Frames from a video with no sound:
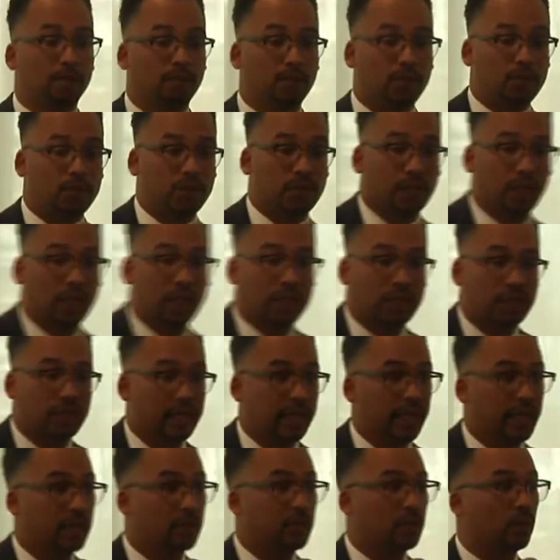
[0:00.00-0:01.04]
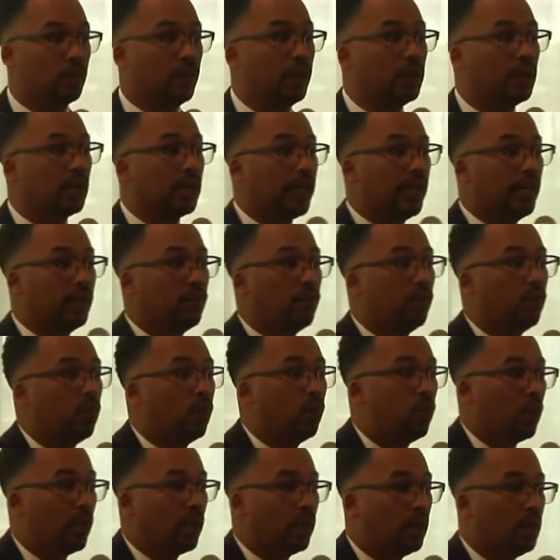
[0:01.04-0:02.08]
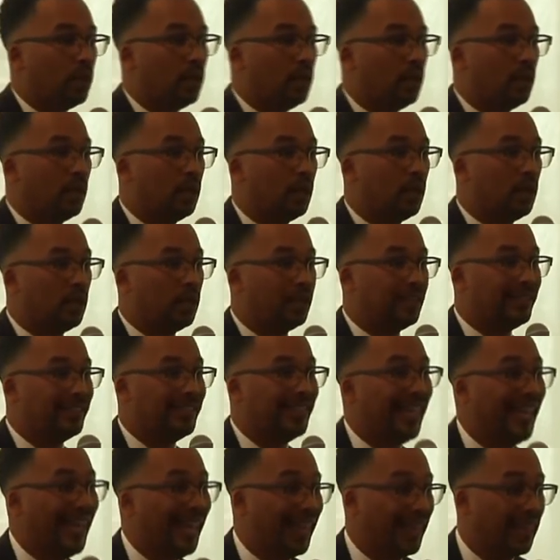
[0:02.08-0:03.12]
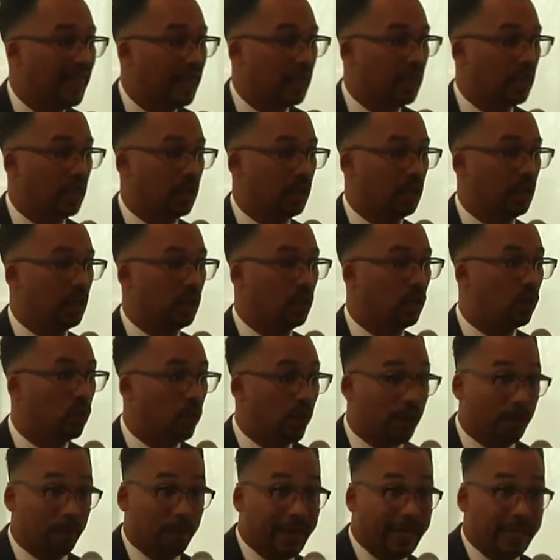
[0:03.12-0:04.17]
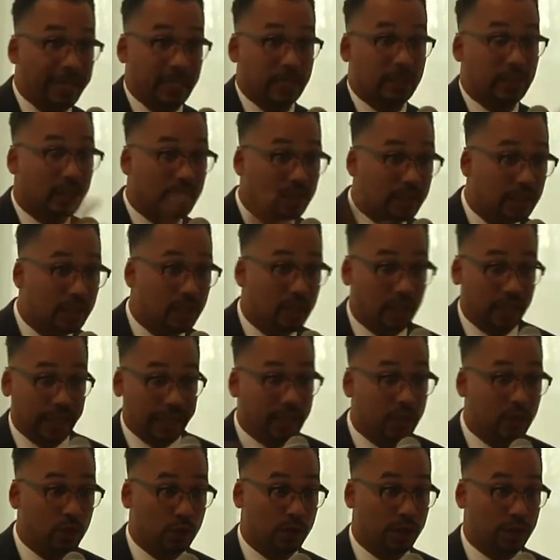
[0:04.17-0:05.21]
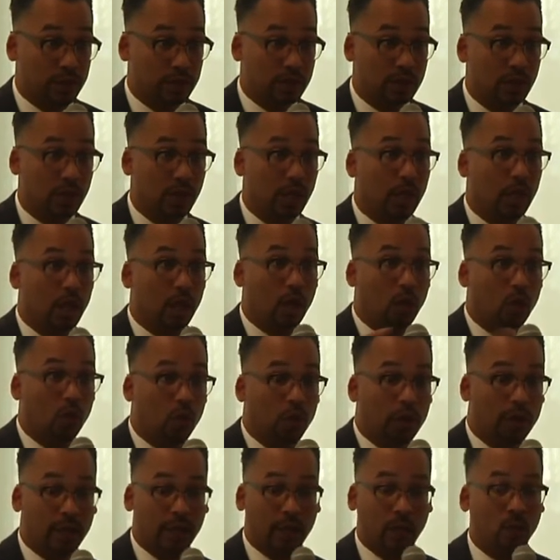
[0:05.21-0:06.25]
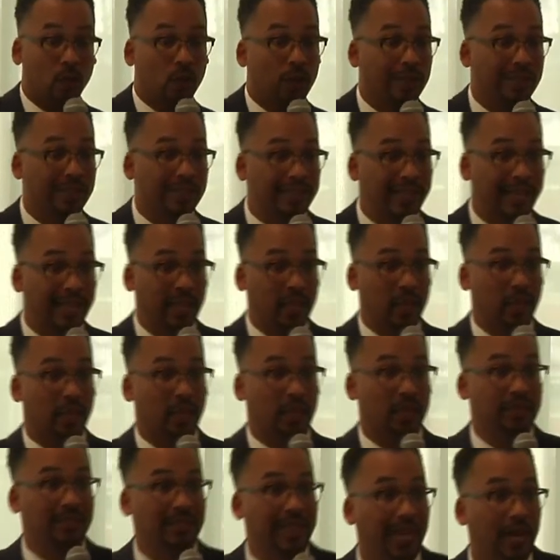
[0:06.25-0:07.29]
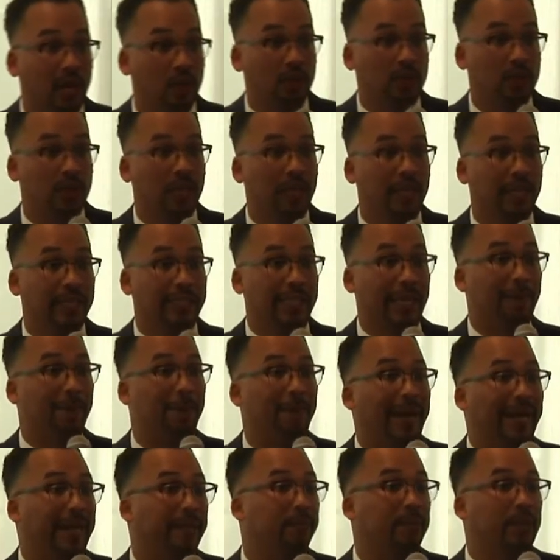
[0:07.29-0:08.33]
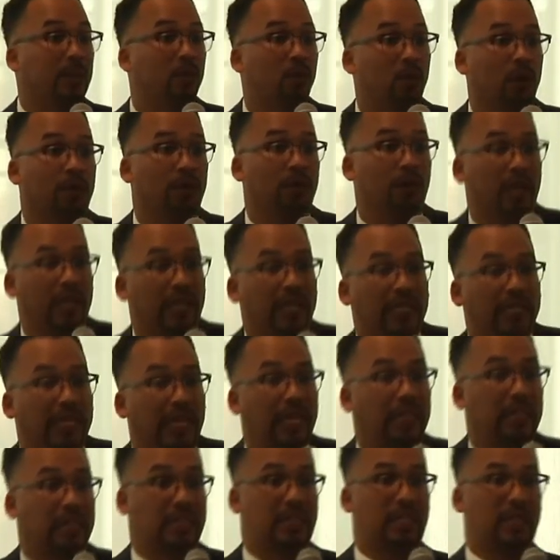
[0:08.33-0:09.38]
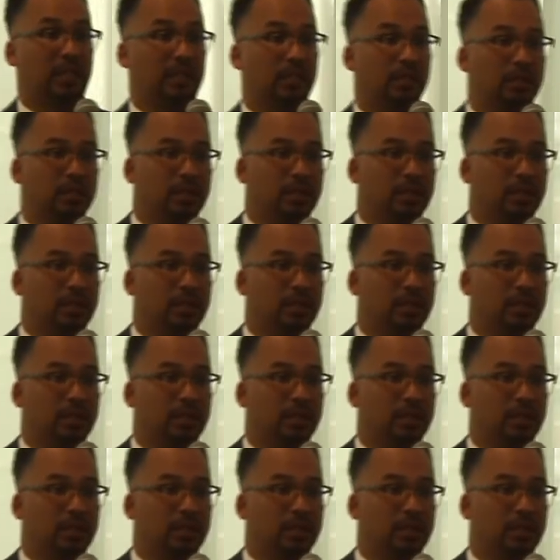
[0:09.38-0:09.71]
the judge says we're going to give 1/10. Everybody gets an interest of 1 and 1/10 of this house that might be worth $100,000.